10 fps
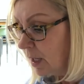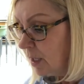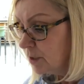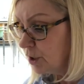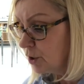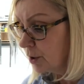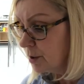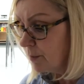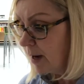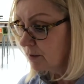She turned
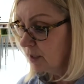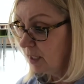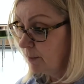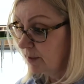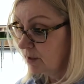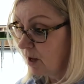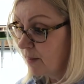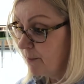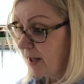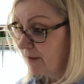around to him and saw the
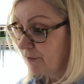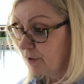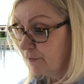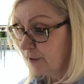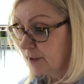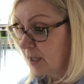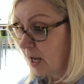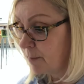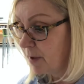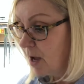bat for the first
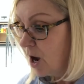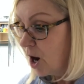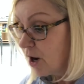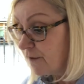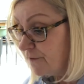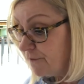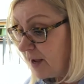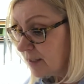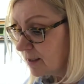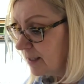time. Her
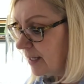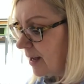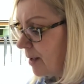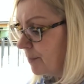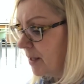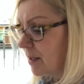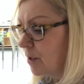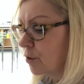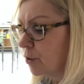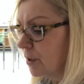face lit up like a
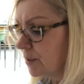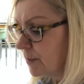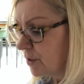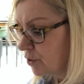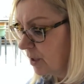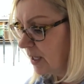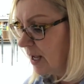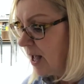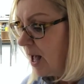Christmas tree.